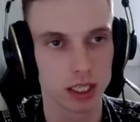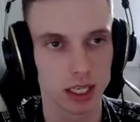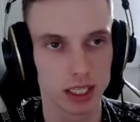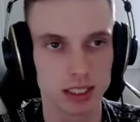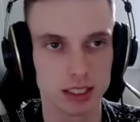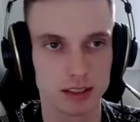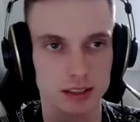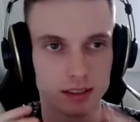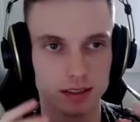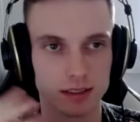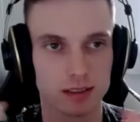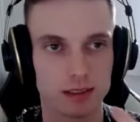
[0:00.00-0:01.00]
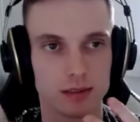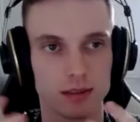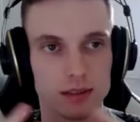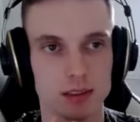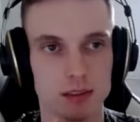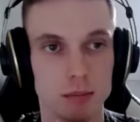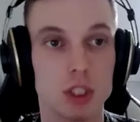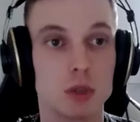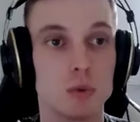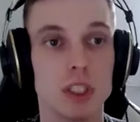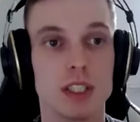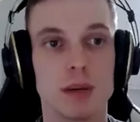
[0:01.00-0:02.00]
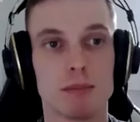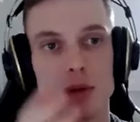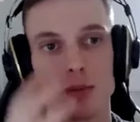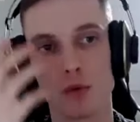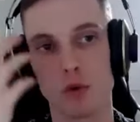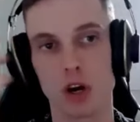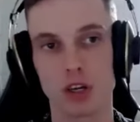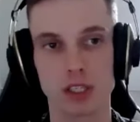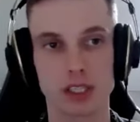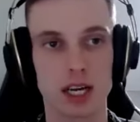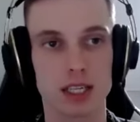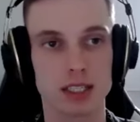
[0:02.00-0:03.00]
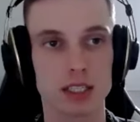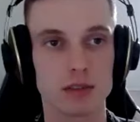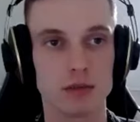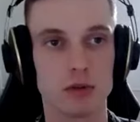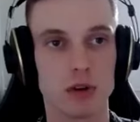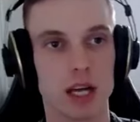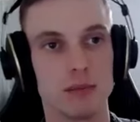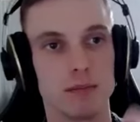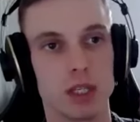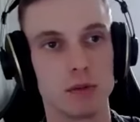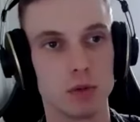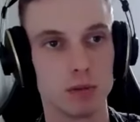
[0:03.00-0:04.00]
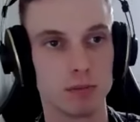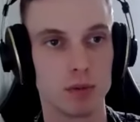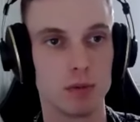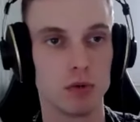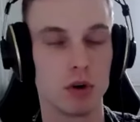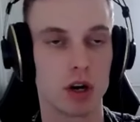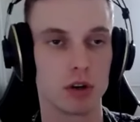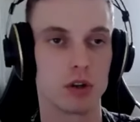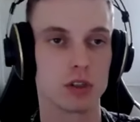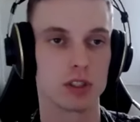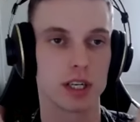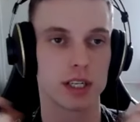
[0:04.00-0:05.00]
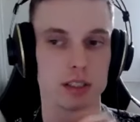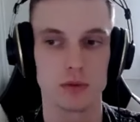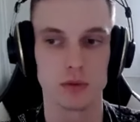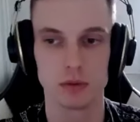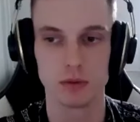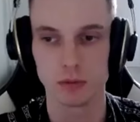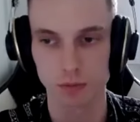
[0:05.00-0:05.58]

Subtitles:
in between the people who are successful and between people who are not successful.